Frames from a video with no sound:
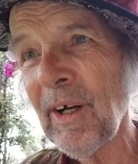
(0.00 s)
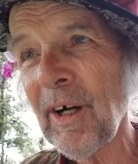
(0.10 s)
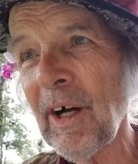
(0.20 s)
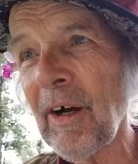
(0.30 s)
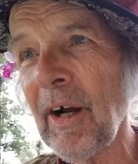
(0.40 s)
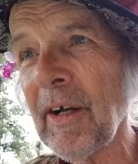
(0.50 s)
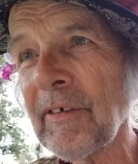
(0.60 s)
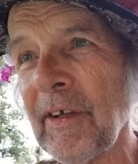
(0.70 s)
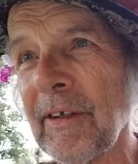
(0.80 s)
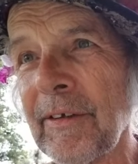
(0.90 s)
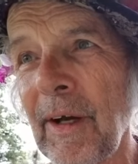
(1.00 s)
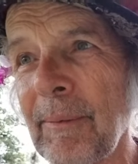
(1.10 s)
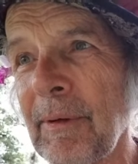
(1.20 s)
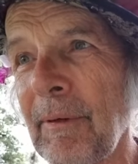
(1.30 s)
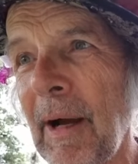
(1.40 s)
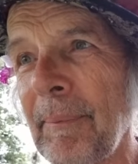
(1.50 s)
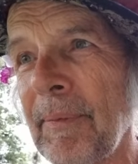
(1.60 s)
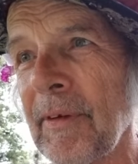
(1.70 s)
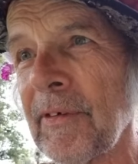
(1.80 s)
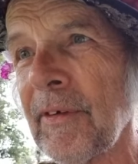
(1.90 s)
All right, it's getting time to wrap
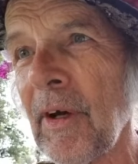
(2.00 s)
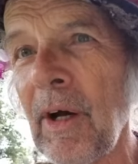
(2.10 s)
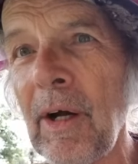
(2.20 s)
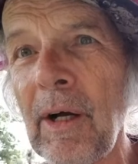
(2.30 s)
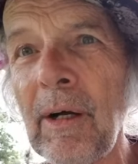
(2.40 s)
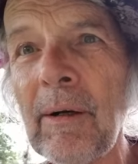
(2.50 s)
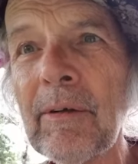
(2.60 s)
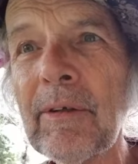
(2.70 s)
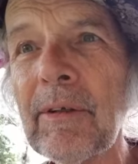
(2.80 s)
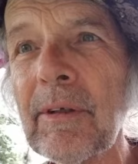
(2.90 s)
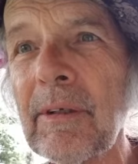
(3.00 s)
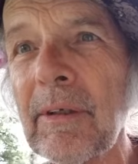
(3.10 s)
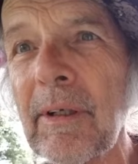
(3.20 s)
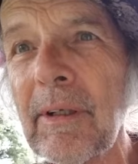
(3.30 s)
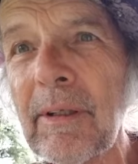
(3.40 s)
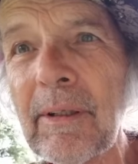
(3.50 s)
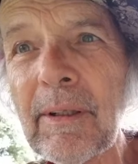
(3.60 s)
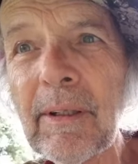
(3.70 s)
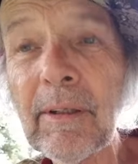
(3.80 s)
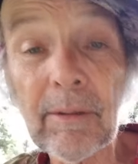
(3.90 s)
this up. Anything?
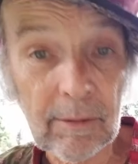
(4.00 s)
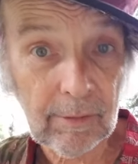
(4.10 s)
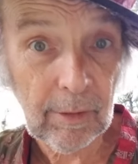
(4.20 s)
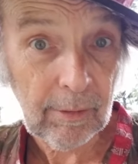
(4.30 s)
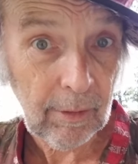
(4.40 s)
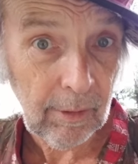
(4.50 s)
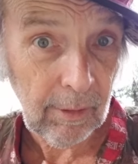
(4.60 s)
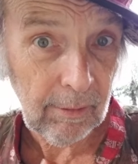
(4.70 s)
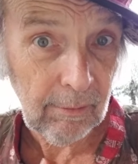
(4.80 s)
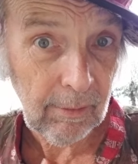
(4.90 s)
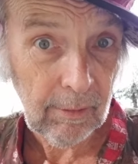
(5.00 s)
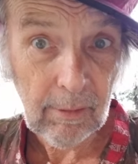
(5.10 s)
Is that okay, Andre?